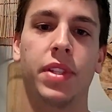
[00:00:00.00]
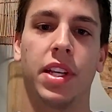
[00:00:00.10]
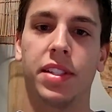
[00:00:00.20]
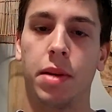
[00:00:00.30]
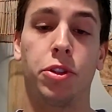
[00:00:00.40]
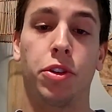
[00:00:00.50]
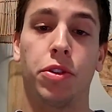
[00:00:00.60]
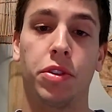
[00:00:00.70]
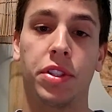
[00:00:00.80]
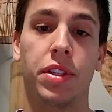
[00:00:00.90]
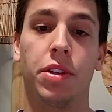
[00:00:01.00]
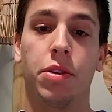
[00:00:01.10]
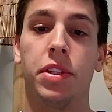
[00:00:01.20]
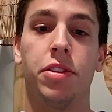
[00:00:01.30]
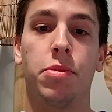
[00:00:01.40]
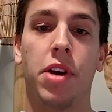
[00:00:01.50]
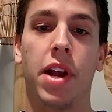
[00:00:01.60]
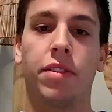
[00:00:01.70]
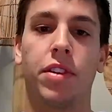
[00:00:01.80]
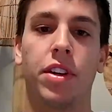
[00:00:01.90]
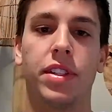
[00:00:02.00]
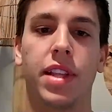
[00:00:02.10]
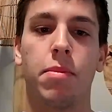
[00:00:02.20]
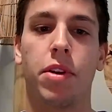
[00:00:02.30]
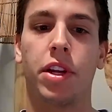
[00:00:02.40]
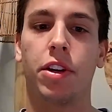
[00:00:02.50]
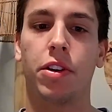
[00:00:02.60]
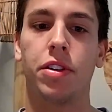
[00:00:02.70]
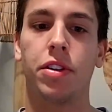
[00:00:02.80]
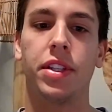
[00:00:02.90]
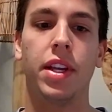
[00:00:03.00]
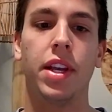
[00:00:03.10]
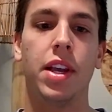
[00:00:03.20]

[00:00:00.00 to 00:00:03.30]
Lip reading: because I'm sure they'll be super active there as that market grows.